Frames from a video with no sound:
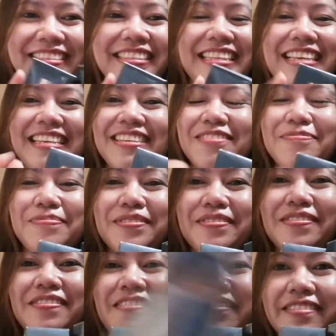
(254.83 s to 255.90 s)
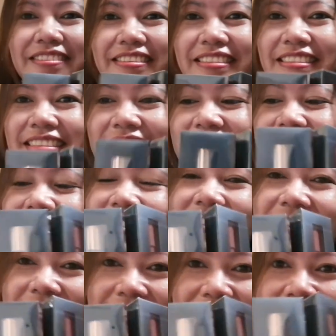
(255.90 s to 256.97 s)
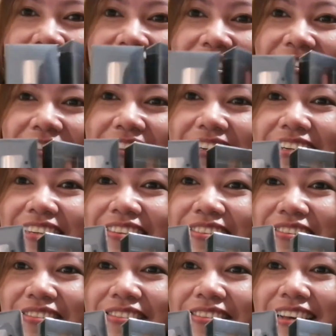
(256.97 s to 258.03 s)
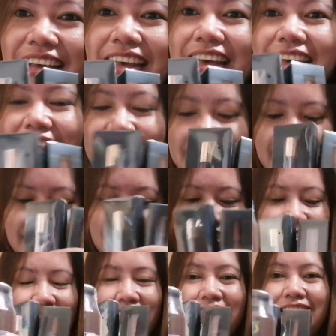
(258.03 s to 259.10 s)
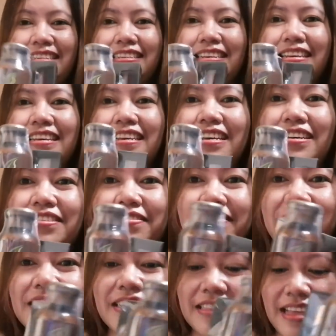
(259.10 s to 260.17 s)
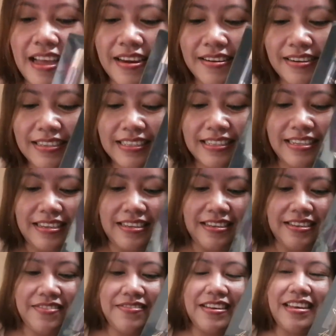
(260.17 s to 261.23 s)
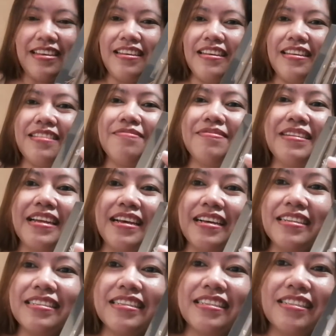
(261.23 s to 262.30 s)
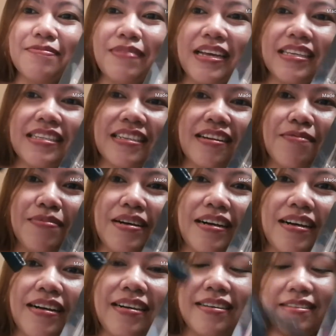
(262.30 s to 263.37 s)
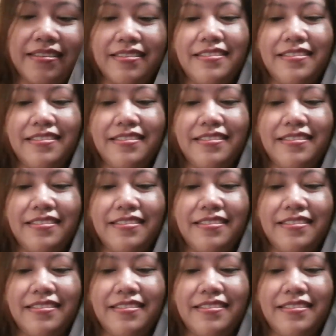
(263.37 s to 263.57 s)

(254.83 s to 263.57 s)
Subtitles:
Thank you po. So there you go, guys. This is the gift that I received, and plus a special bag.